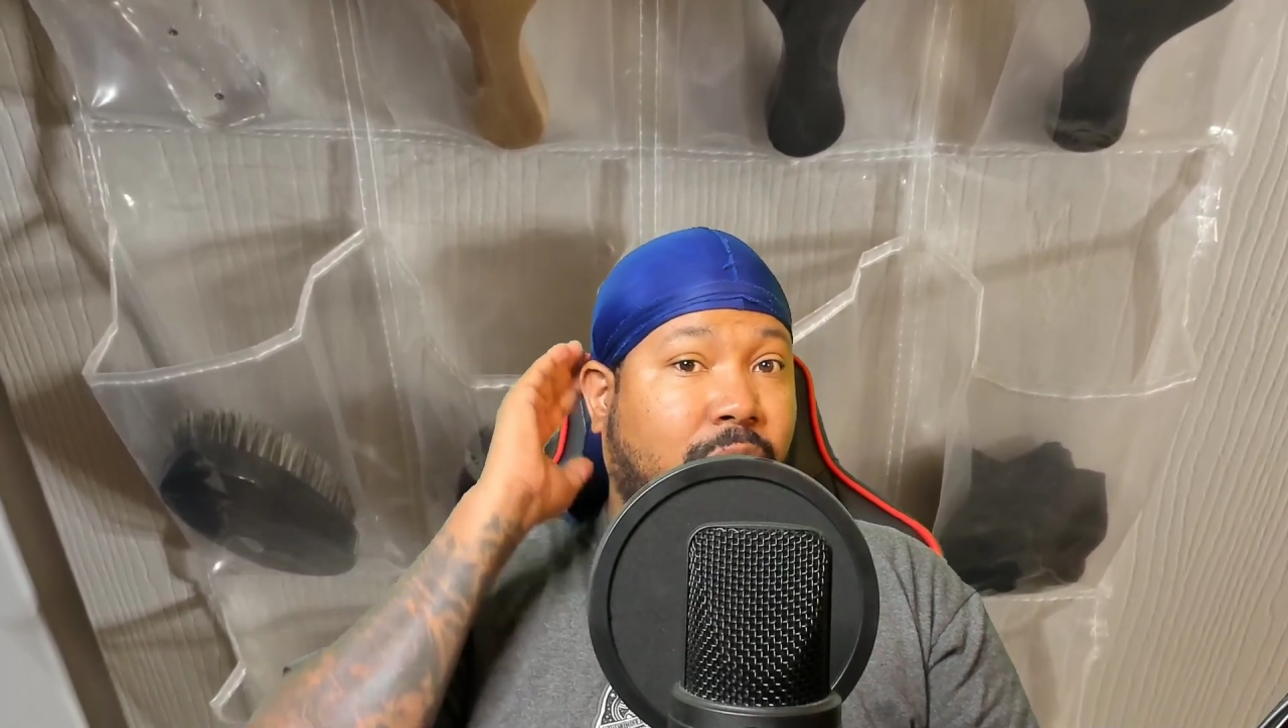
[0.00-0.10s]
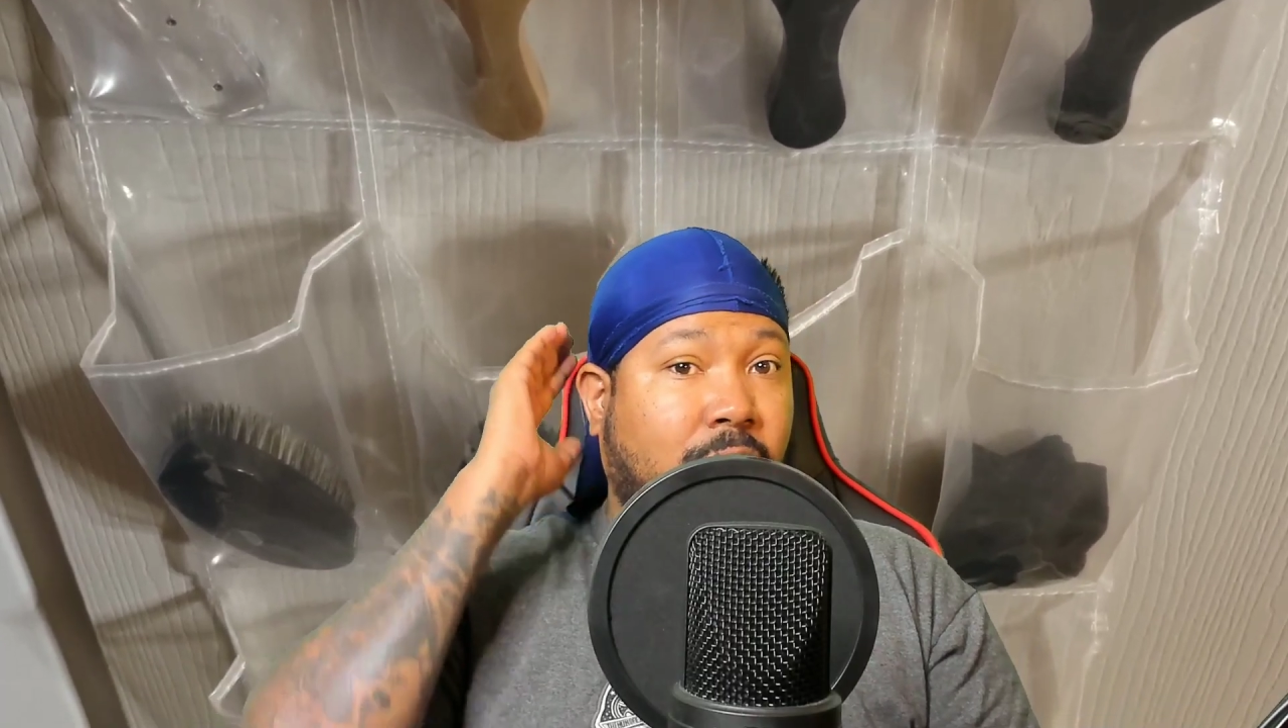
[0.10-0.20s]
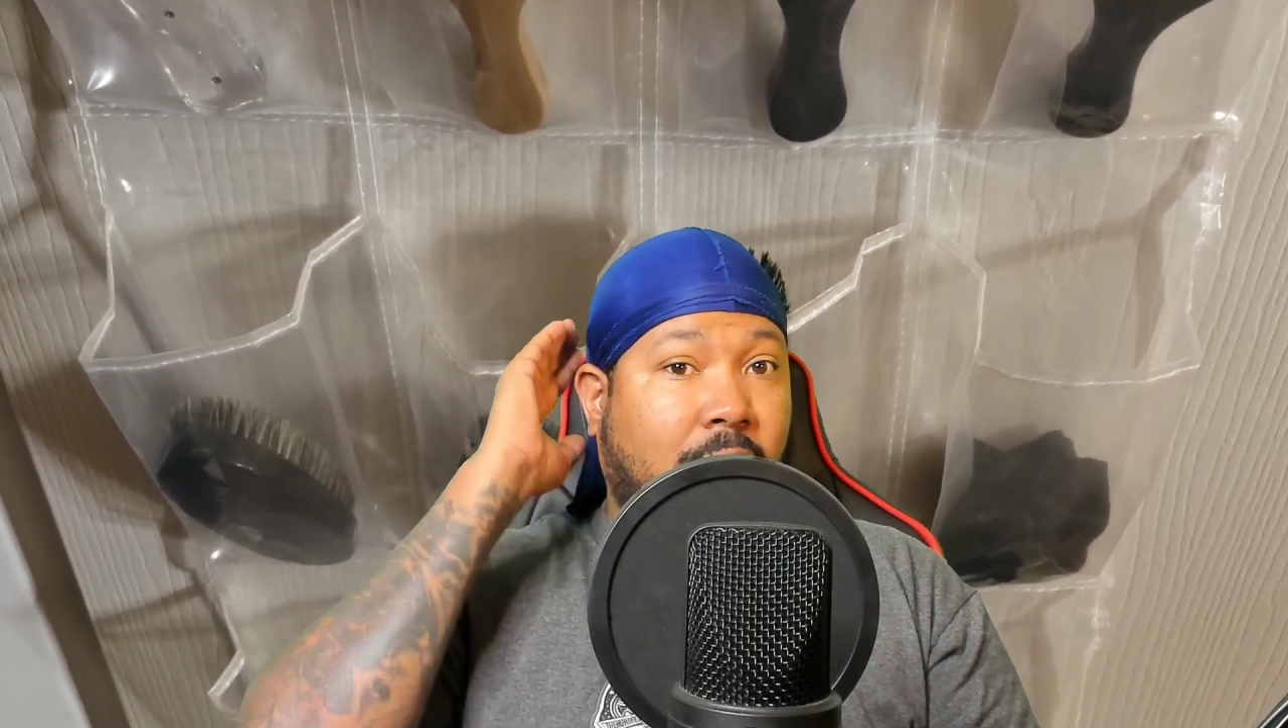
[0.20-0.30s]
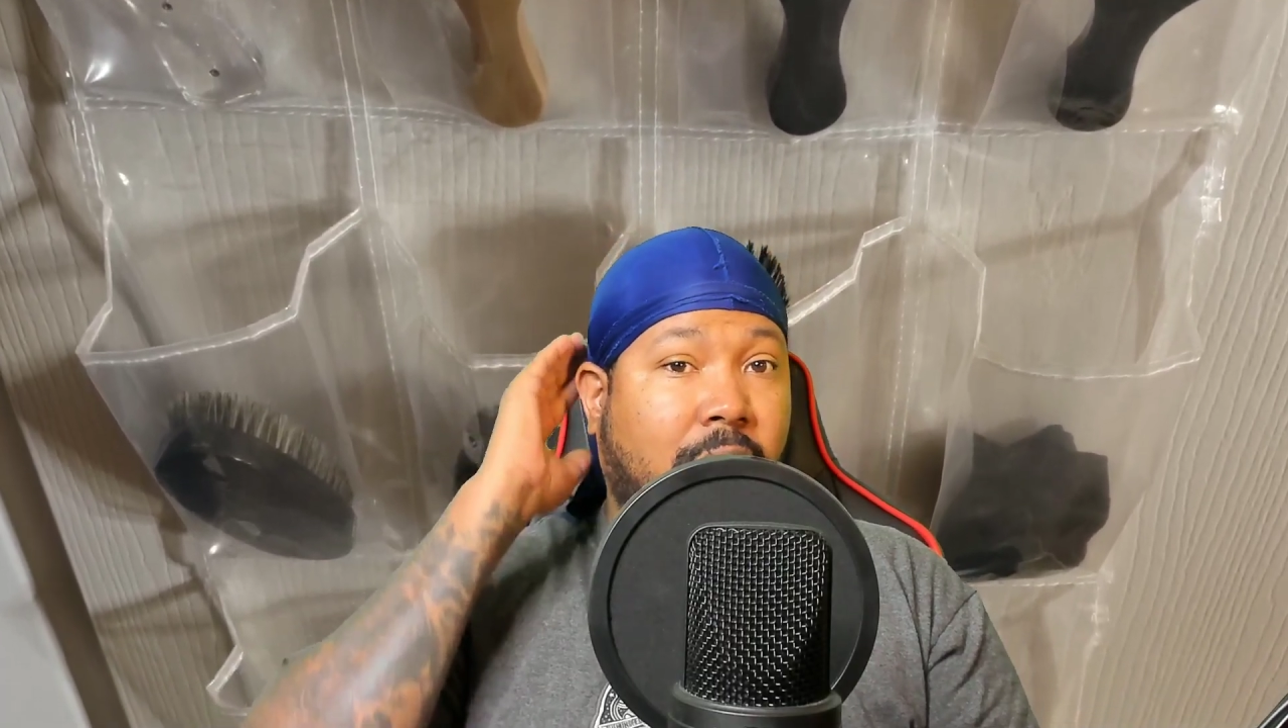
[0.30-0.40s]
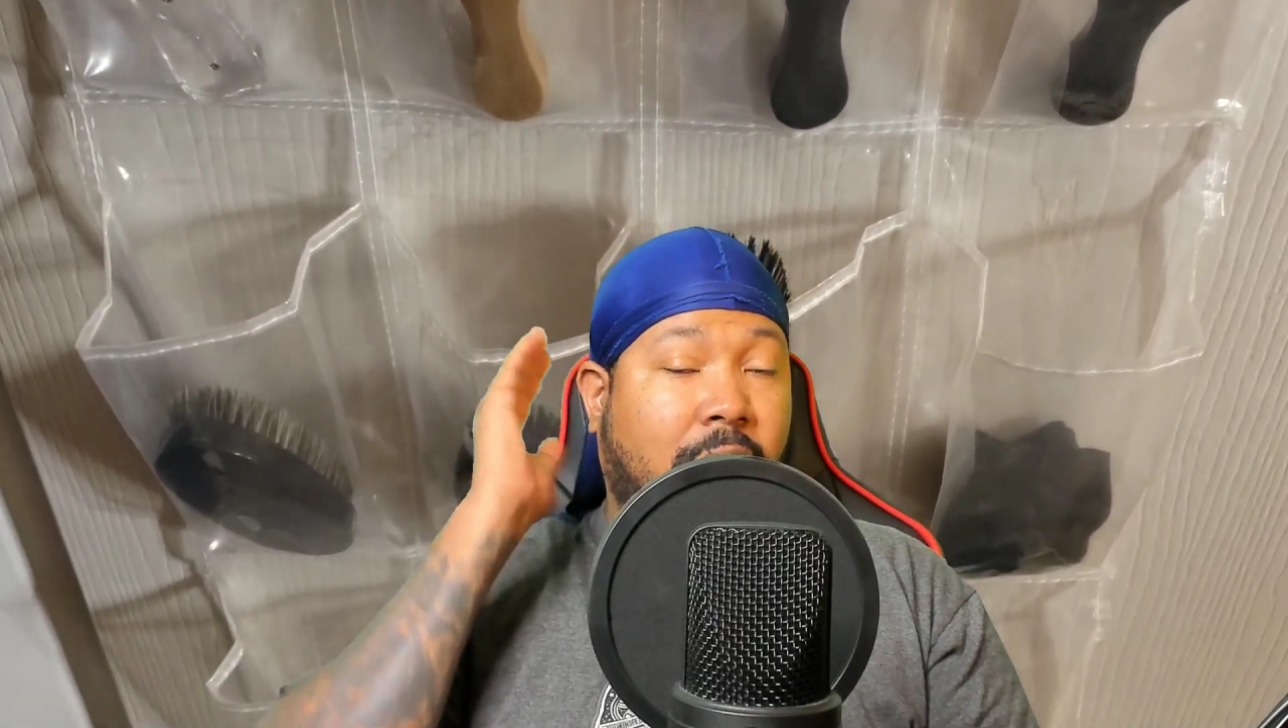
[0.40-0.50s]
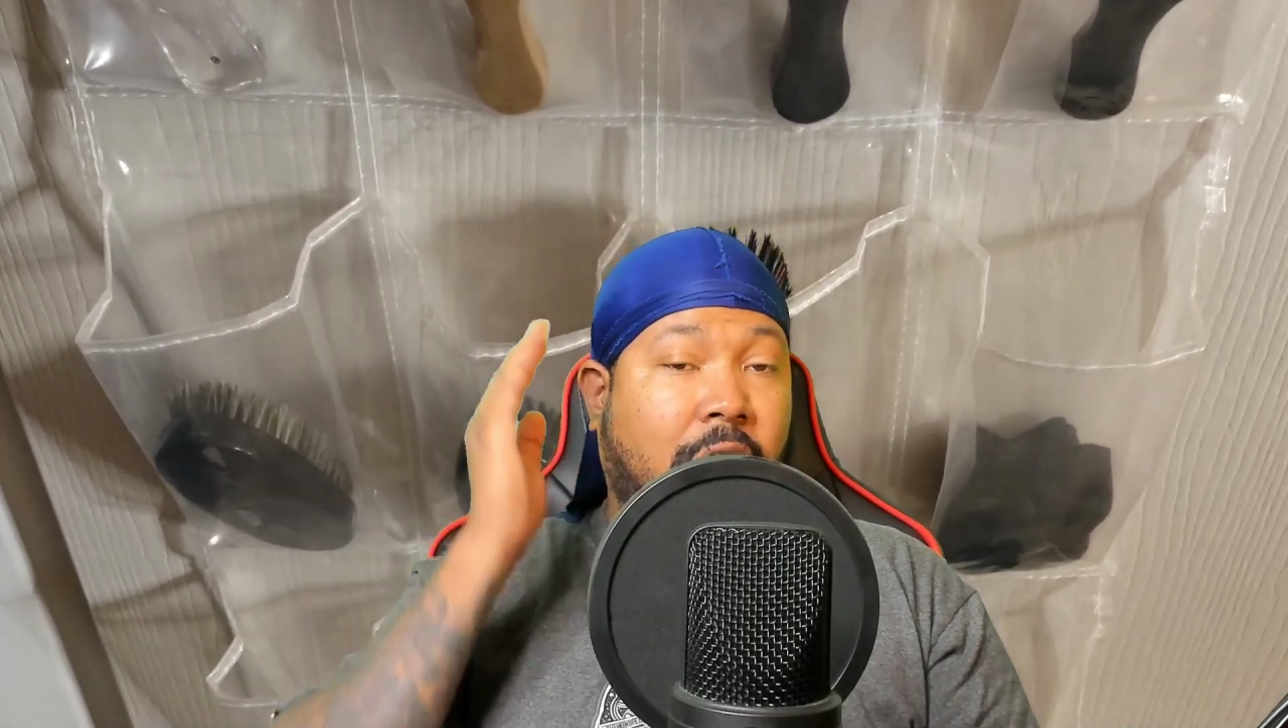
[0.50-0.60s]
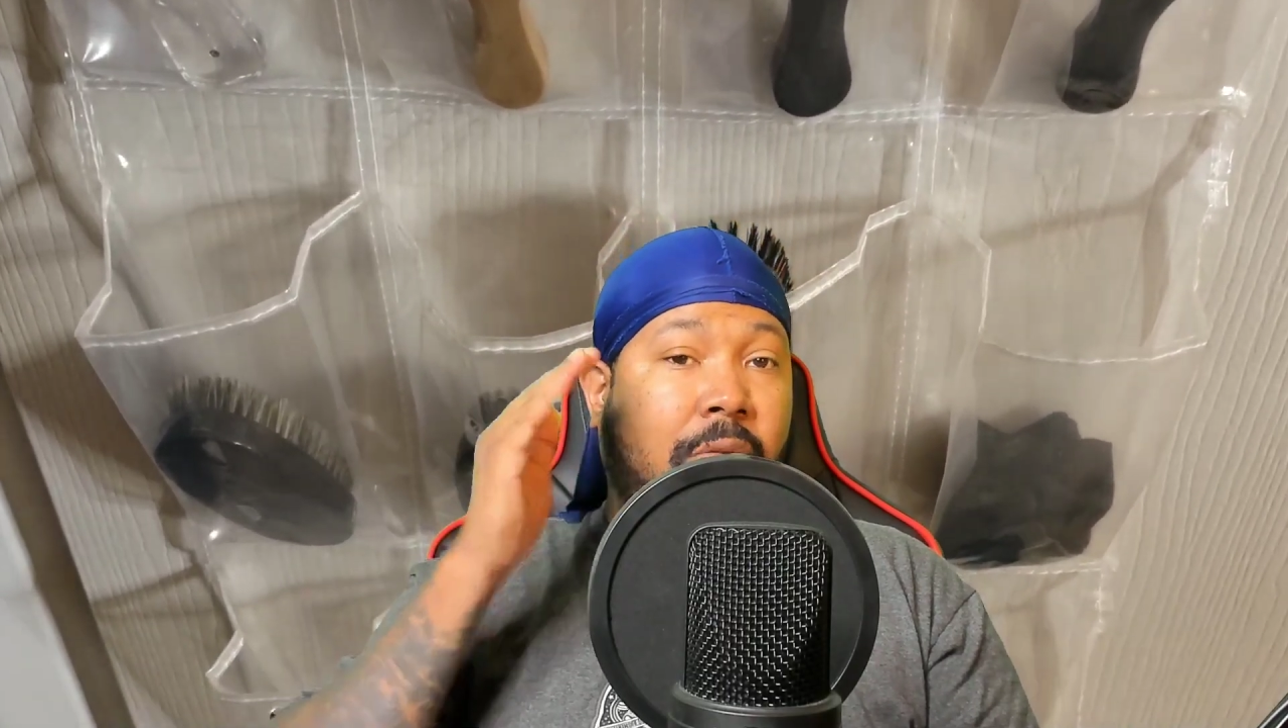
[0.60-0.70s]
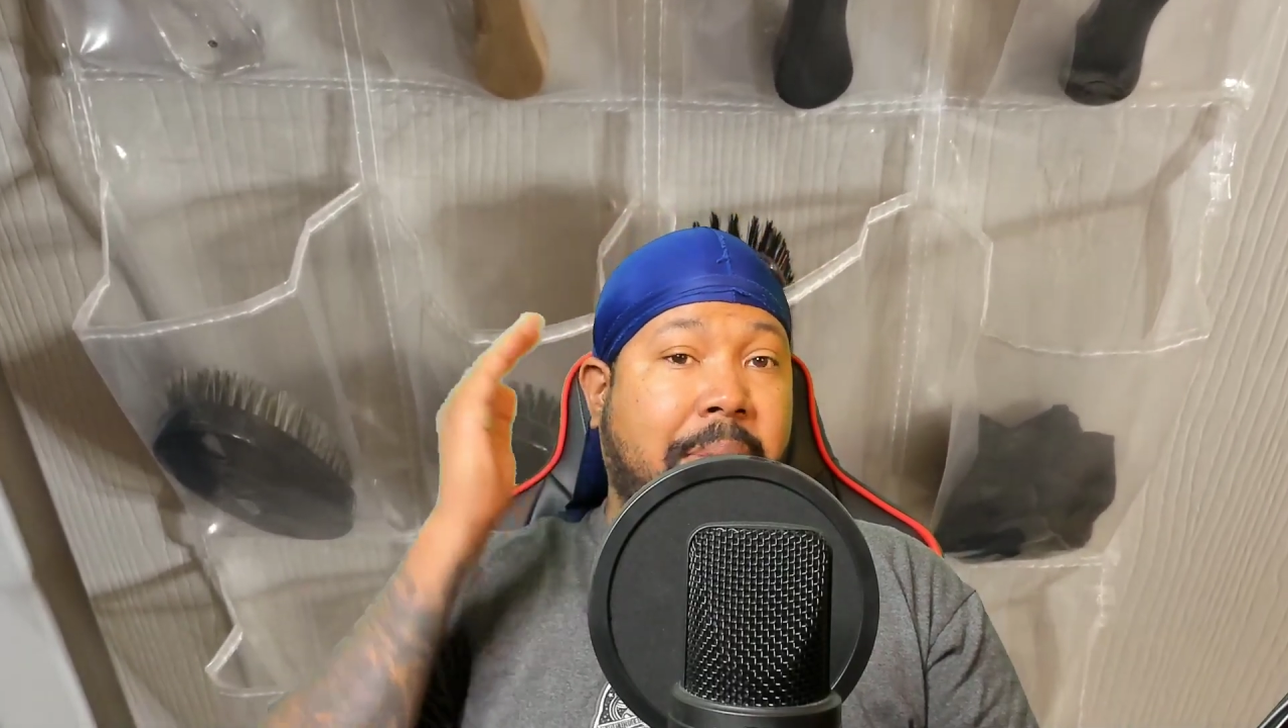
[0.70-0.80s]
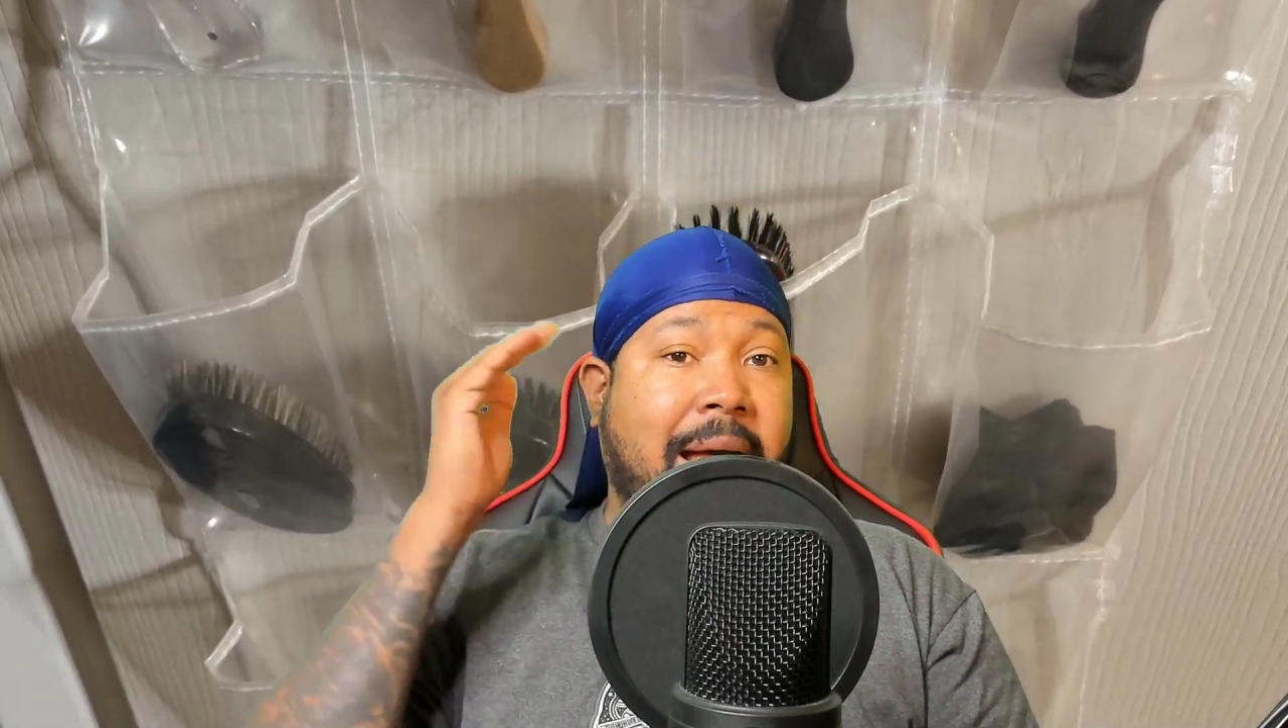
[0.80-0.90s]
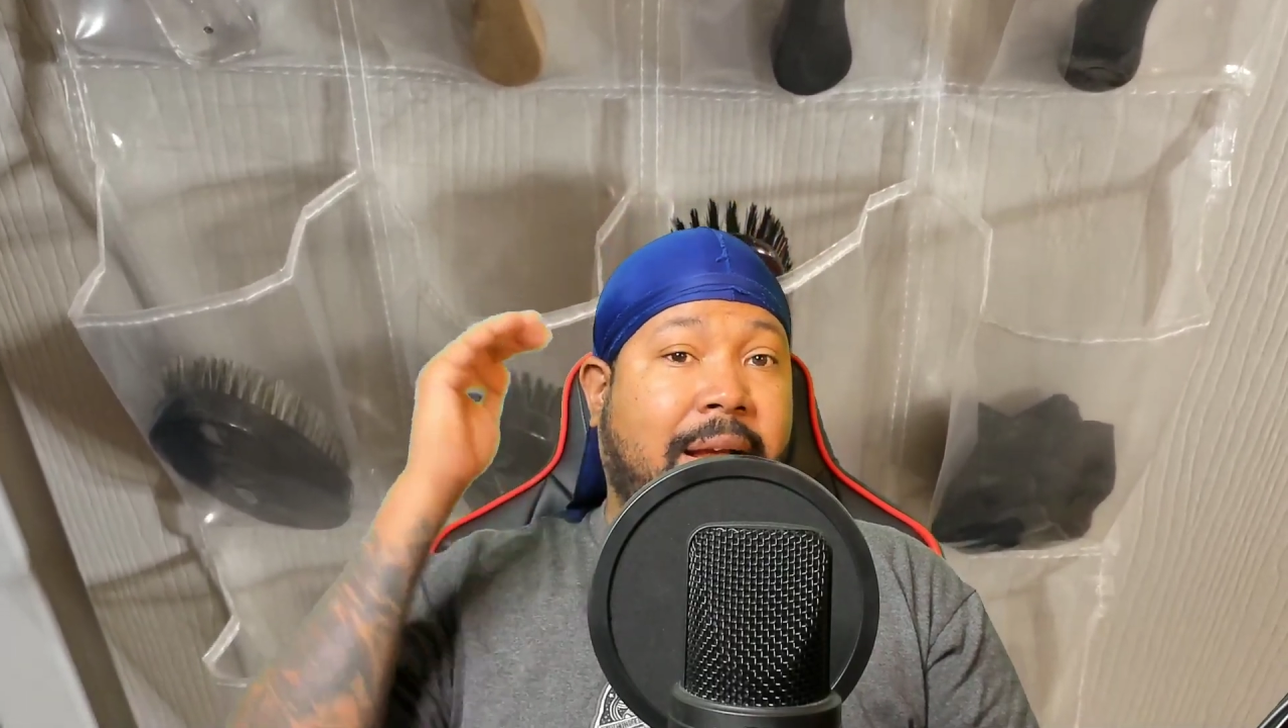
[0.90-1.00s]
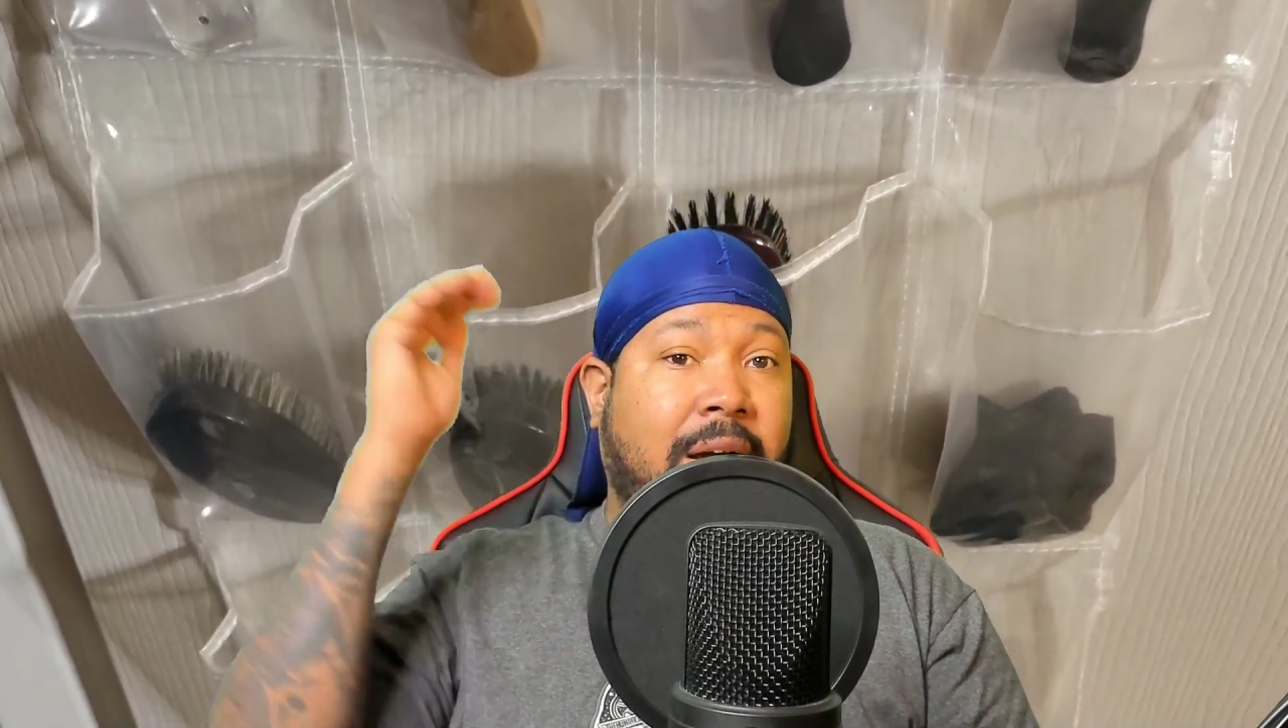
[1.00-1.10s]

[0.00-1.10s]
go back